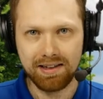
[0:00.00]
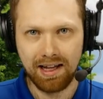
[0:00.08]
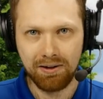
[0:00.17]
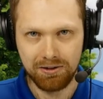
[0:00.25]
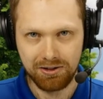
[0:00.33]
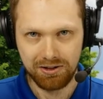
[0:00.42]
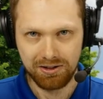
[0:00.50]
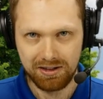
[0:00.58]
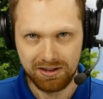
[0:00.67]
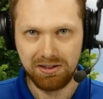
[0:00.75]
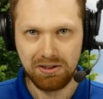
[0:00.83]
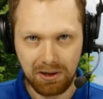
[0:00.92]
That was just
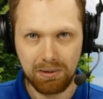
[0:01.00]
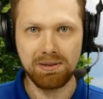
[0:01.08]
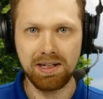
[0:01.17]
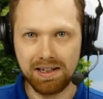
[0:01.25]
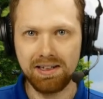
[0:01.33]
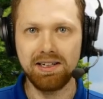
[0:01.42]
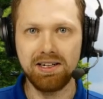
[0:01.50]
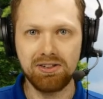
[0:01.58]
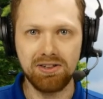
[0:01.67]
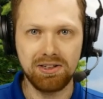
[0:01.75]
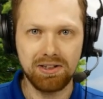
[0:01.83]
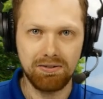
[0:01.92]
the terms and
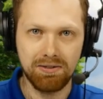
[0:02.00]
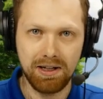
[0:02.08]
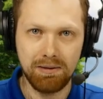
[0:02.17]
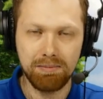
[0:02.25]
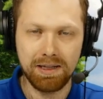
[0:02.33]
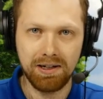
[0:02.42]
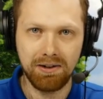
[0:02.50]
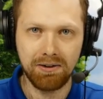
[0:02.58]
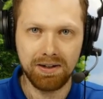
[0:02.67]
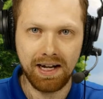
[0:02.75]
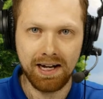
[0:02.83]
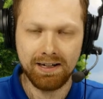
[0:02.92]
conditions of them being
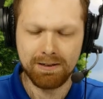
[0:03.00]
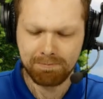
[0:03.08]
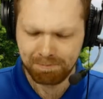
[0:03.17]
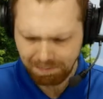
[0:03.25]
created.